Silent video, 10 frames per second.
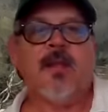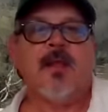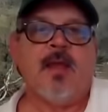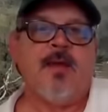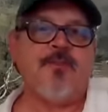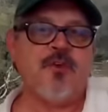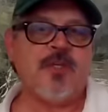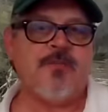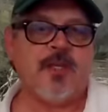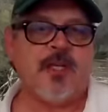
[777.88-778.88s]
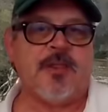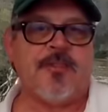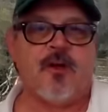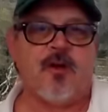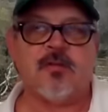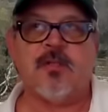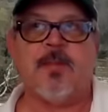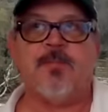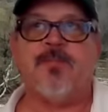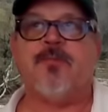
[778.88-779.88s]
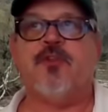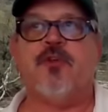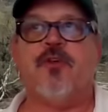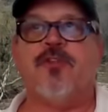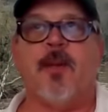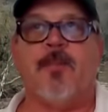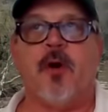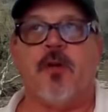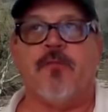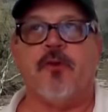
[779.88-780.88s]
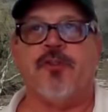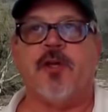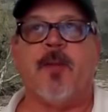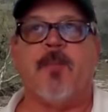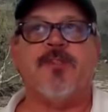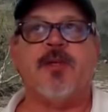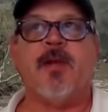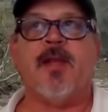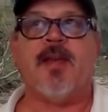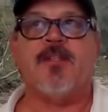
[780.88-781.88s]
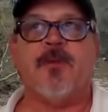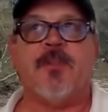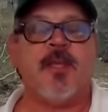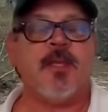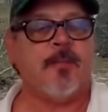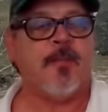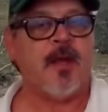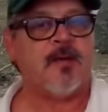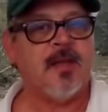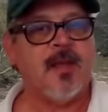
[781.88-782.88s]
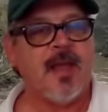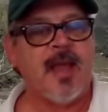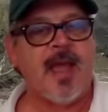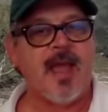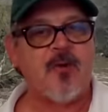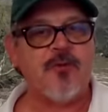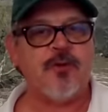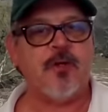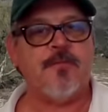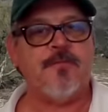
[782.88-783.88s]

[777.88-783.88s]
hey ed any thought and i'm sure it's not part of your job but somebody has to be thinking about how you're going to